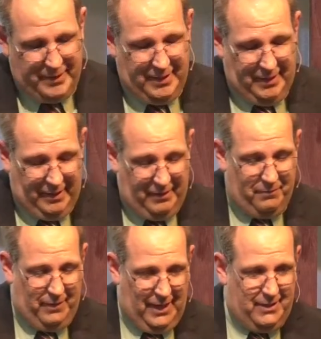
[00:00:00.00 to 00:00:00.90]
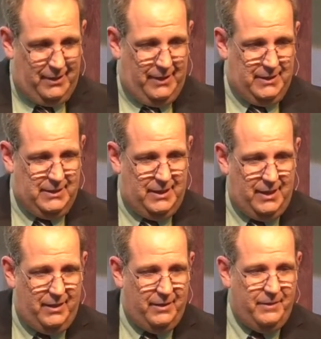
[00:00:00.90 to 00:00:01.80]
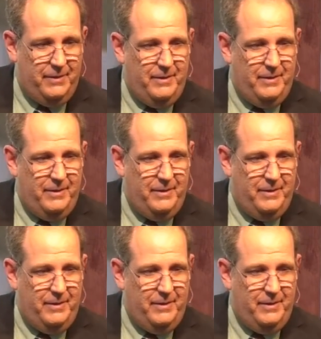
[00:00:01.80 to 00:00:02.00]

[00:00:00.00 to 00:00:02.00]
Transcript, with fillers: but the reality is there.